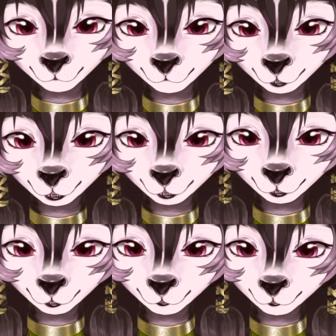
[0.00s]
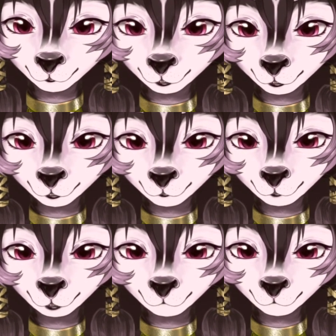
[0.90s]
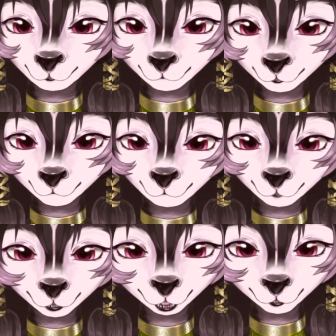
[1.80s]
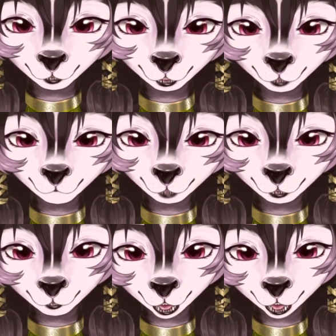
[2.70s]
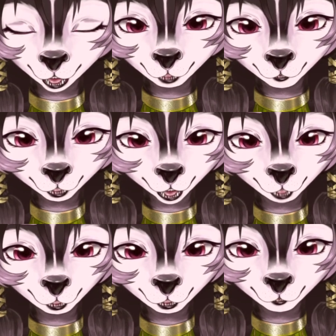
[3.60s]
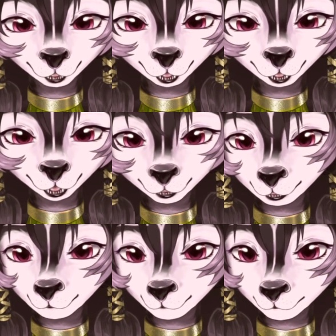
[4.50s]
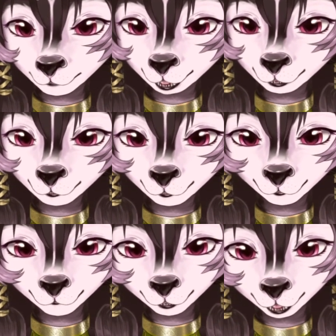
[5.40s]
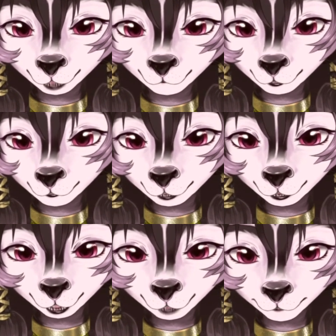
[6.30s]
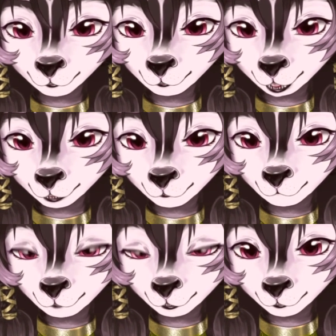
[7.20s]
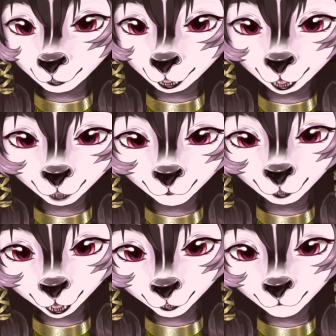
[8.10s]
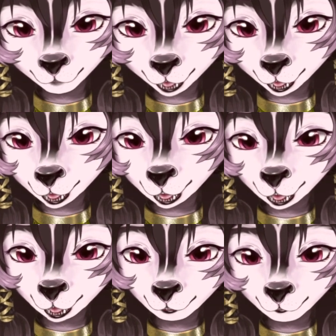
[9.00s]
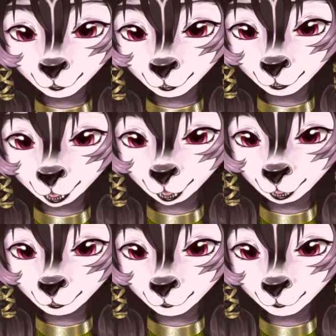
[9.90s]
don't mind a certain subgroup of furries getting very angry at you. For me, the straw that broke the camel's back was a tweet by Adler the